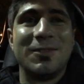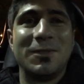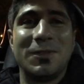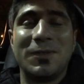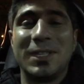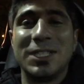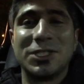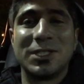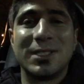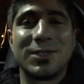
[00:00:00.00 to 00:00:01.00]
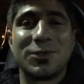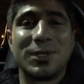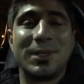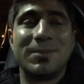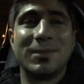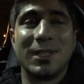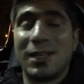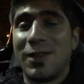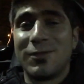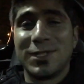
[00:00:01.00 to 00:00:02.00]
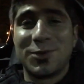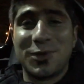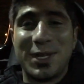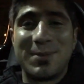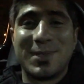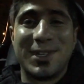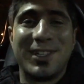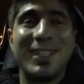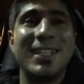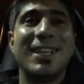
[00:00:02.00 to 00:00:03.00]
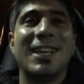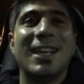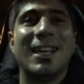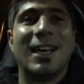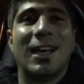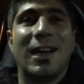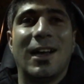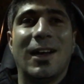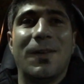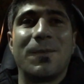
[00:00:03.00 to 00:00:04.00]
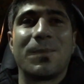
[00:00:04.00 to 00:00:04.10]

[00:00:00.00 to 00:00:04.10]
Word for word: we finished the scream uh, live scream sorry uh,